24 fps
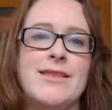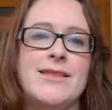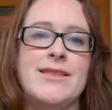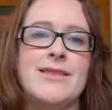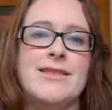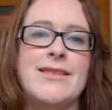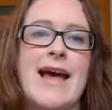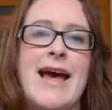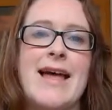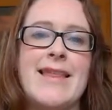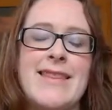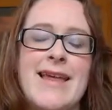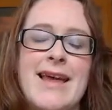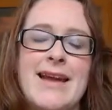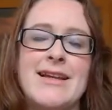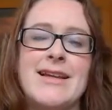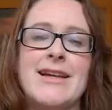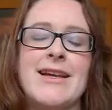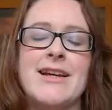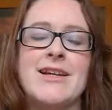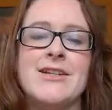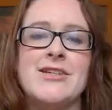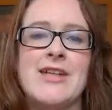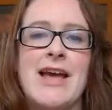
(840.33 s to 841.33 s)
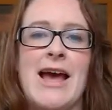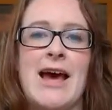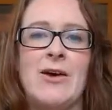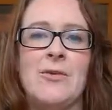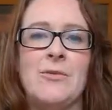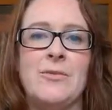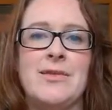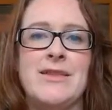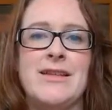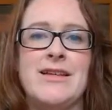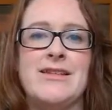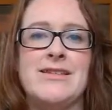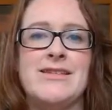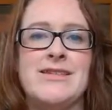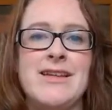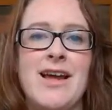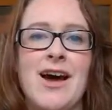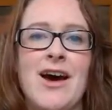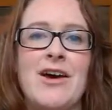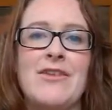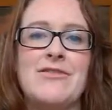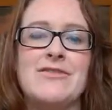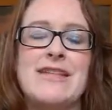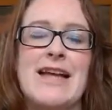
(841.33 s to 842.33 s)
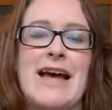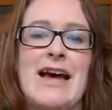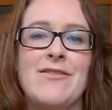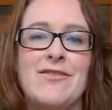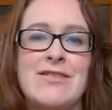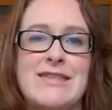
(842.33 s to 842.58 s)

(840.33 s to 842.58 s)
that then could help the staff to have a